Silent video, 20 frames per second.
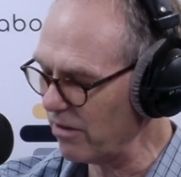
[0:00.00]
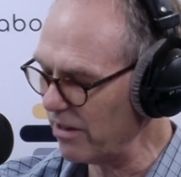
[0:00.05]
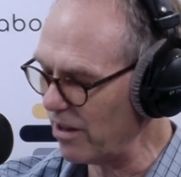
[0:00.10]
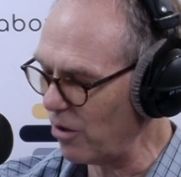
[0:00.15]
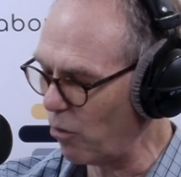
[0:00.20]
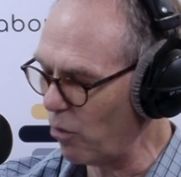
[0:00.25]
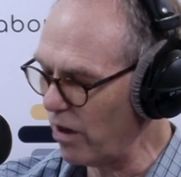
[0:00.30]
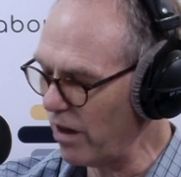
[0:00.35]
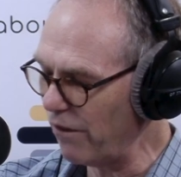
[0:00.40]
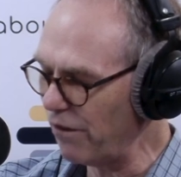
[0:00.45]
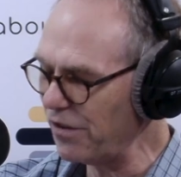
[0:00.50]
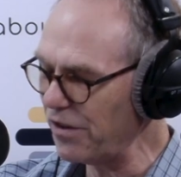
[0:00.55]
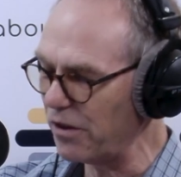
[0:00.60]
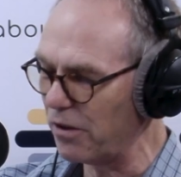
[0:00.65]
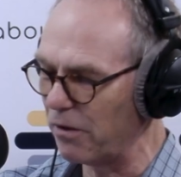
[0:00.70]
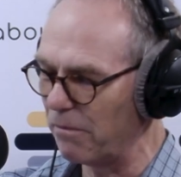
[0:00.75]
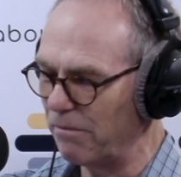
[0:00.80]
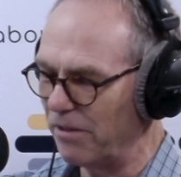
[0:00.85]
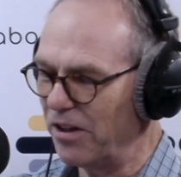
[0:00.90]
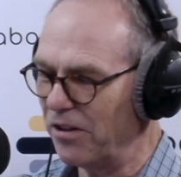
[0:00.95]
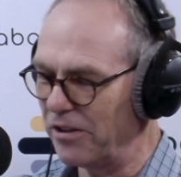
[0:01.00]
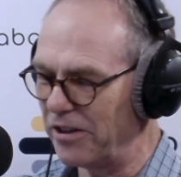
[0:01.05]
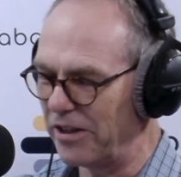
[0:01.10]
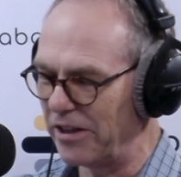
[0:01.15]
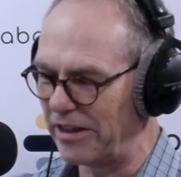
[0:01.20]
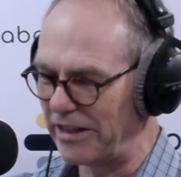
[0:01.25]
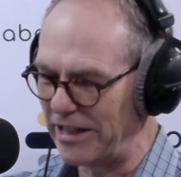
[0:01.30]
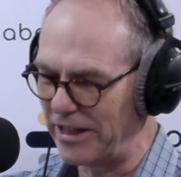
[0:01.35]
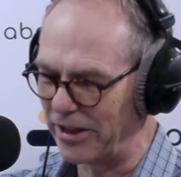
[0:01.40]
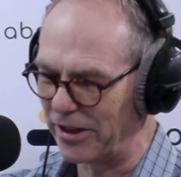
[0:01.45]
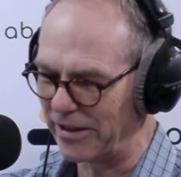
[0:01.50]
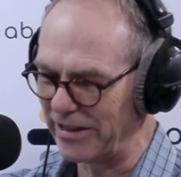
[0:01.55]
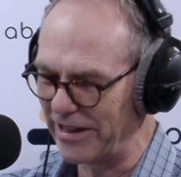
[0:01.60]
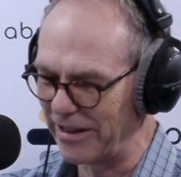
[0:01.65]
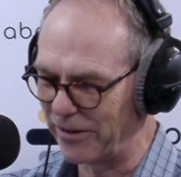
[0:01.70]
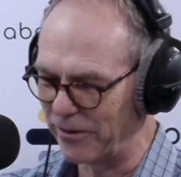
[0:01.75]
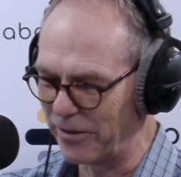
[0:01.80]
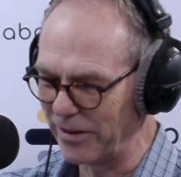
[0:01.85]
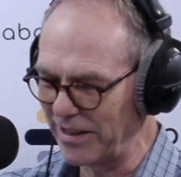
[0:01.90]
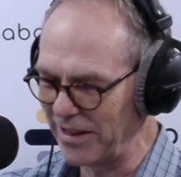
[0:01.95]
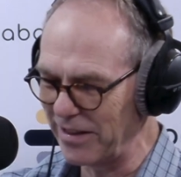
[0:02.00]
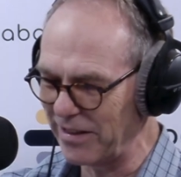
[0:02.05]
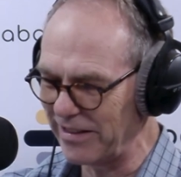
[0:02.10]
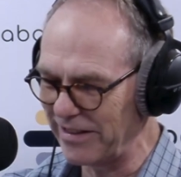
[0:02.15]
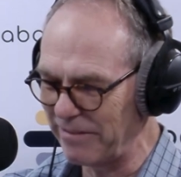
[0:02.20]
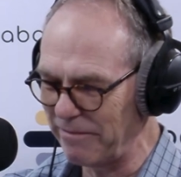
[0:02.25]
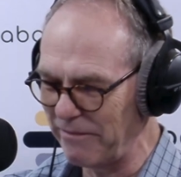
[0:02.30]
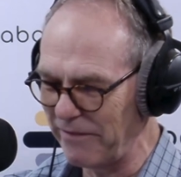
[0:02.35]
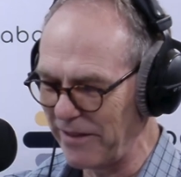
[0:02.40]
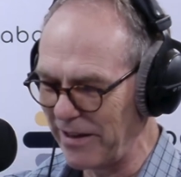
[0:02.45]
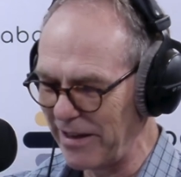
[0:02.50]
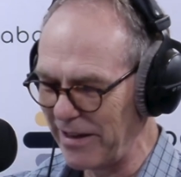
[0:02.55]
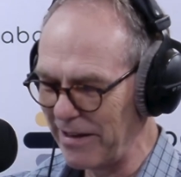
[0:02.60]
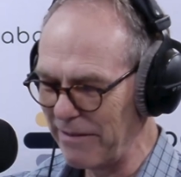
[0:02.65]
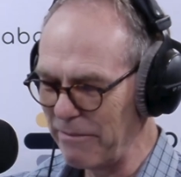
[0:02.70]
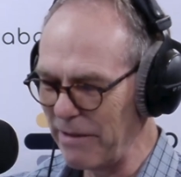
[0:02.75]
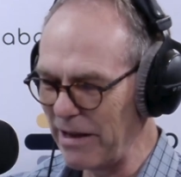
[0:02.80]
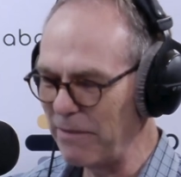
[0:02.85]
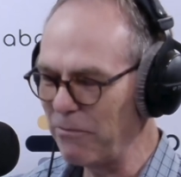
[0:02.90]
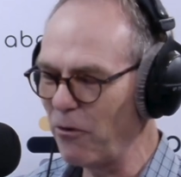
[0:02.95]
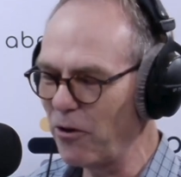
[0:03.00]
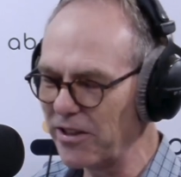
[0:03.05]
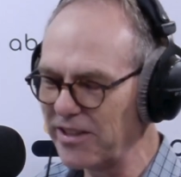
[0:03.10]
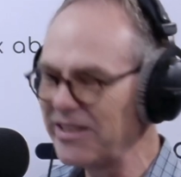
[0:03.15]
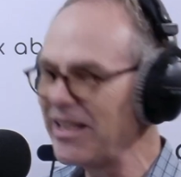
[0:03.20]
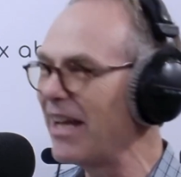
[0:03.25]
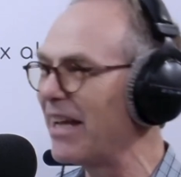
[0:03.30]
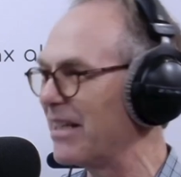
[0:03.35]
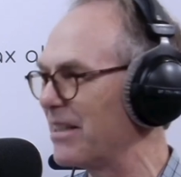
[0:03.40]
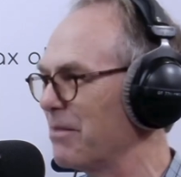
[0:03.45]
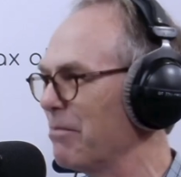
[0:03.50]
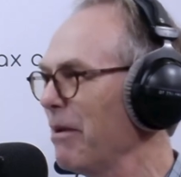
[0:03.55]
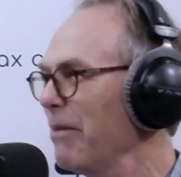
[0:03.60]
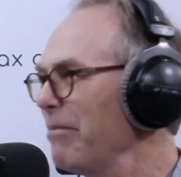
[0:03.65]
You know, what if there were a period here? You know, would this make more sense?